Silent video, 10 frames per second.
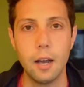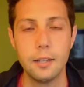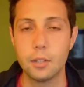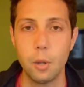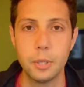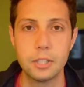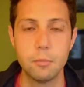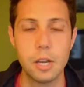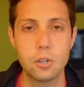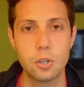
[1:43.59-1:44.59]
is always to
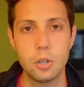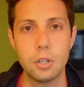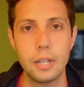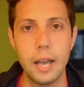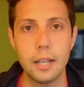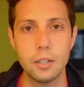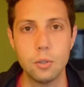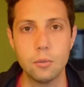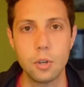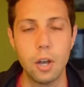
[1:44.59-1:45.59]
make sure that
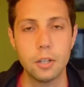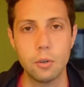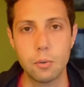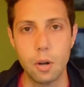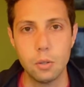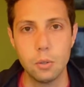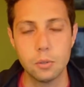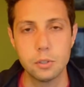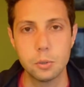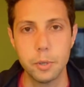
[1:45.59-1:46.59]
you've got your throttle
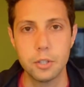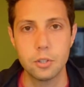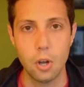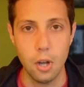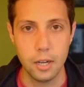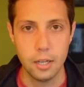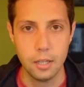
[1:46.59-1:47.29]
hold switch on,